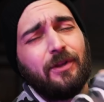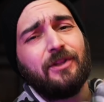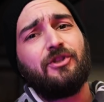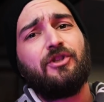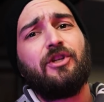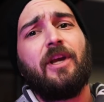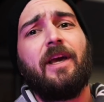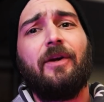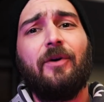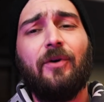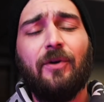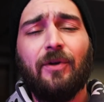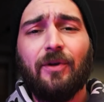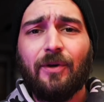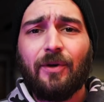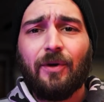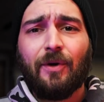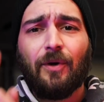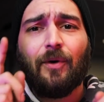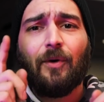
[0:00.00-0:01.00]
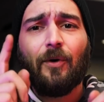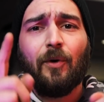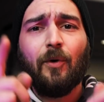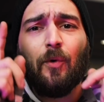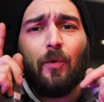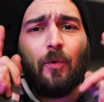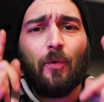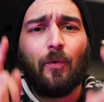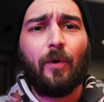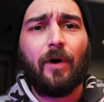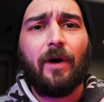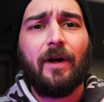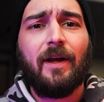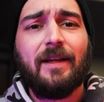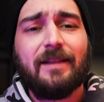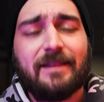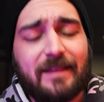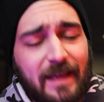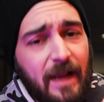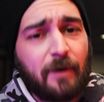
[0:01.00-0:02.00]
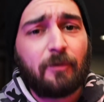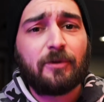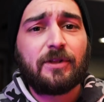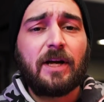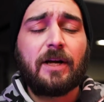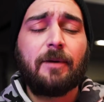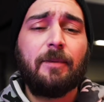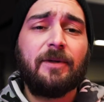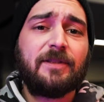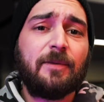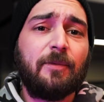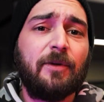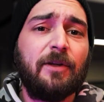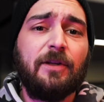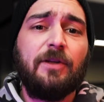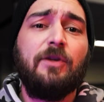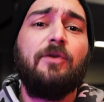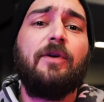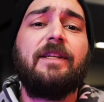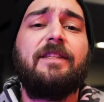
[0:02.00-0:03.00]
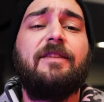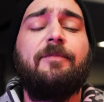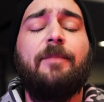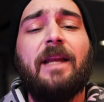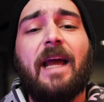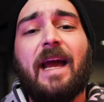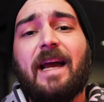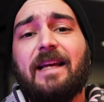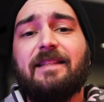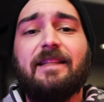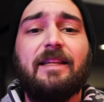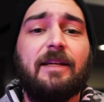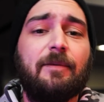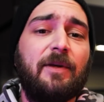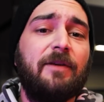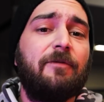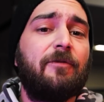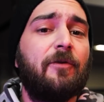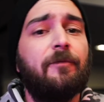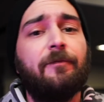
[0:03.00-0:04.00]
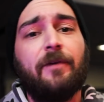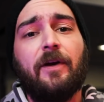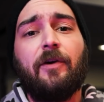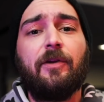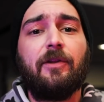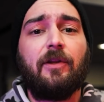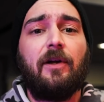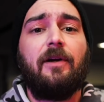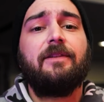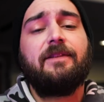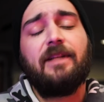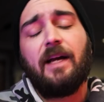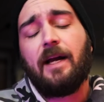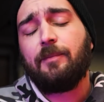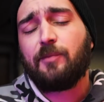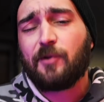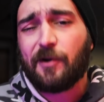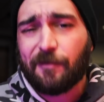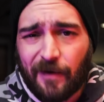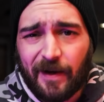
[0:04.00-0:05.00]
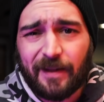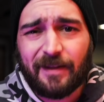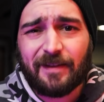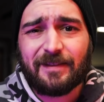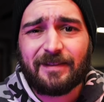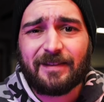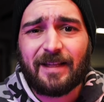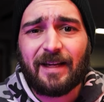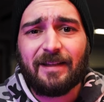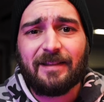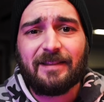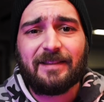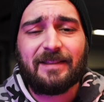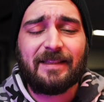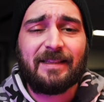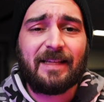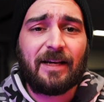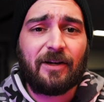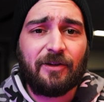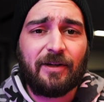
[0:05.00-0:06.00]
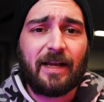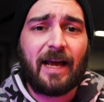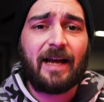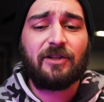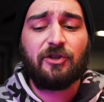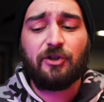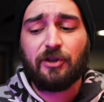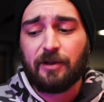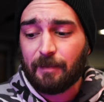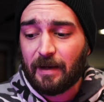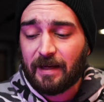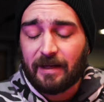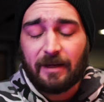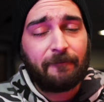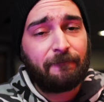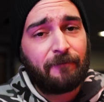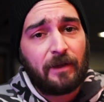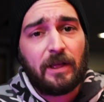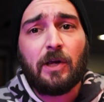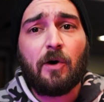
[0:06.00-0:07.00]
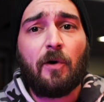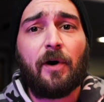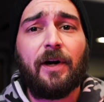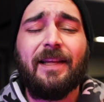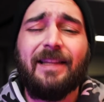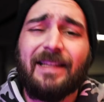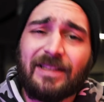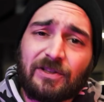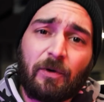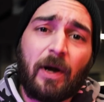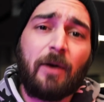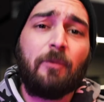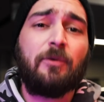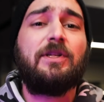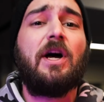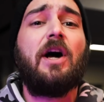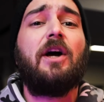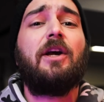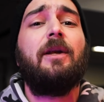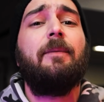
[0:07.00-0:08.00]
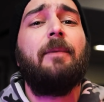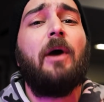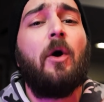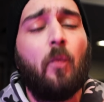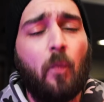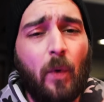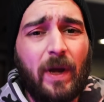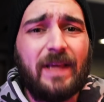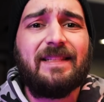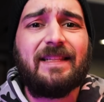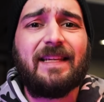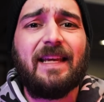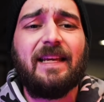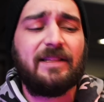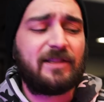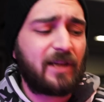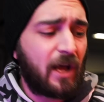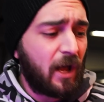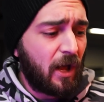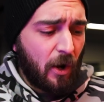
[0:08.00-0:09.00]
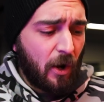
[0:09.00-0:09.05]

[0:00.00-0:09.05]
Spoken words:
the channel. Ooh, tonight we're talking about something that you guys have been asking me for a very long time, so I finally decided to sit down and actually make a video on it. That's right, we're talking about wastegates.